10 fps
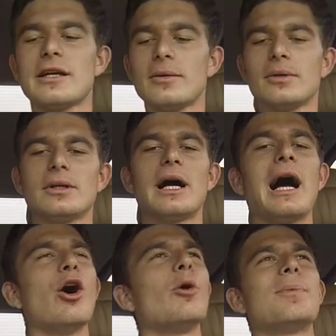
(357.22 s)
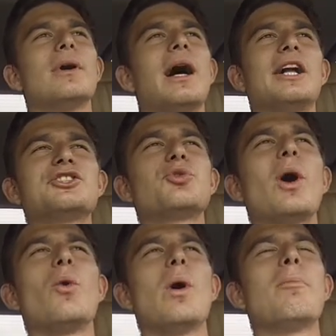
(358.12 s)
summer. I hope, I just
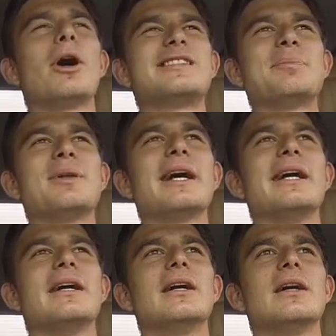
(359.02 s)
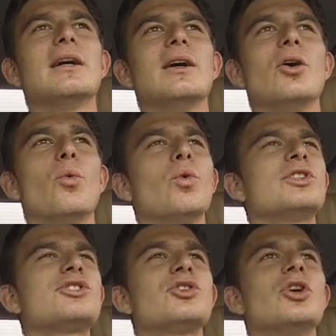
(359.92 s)
want one part to play. Well,
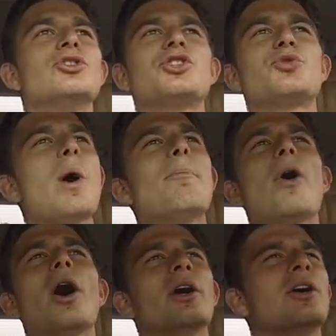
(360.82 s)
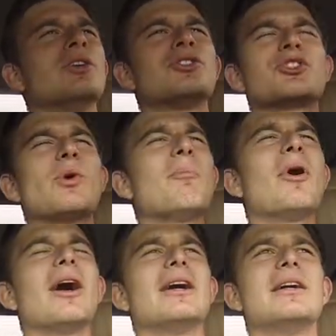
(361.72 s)
just, just one part, just one
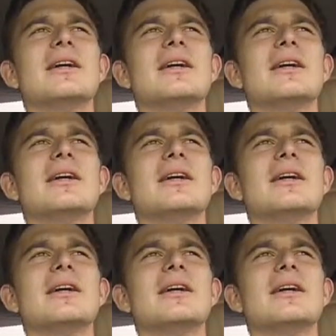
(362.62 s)
part.